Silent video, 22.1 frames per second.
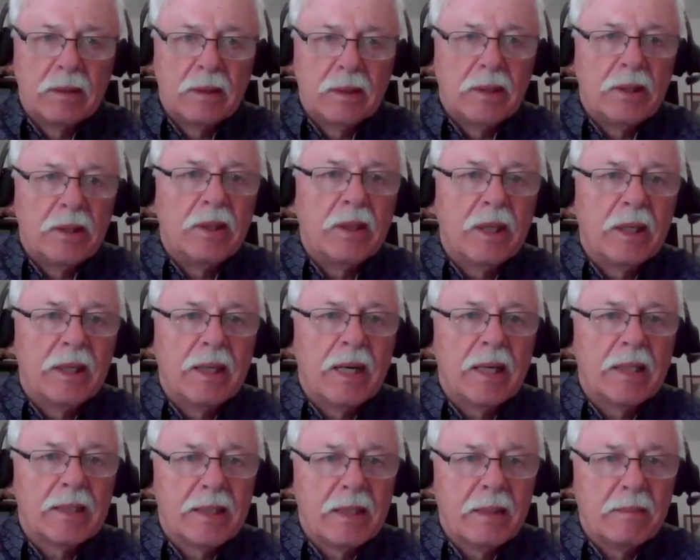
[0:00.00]
you
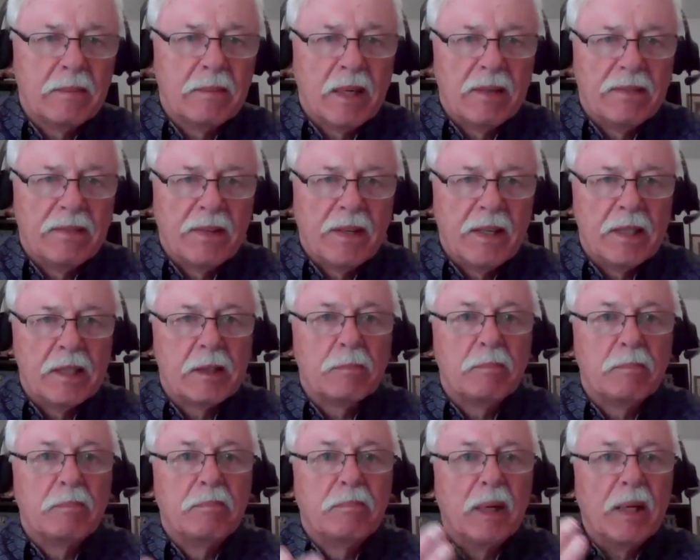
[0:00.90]
cannot see my
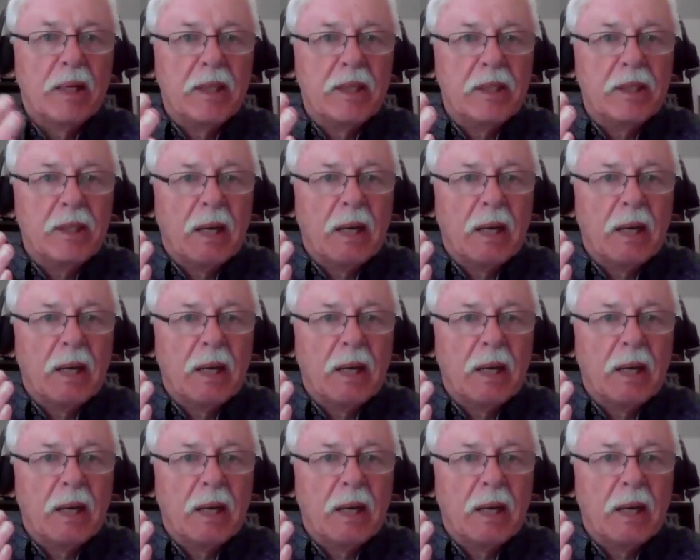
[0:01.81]
face, but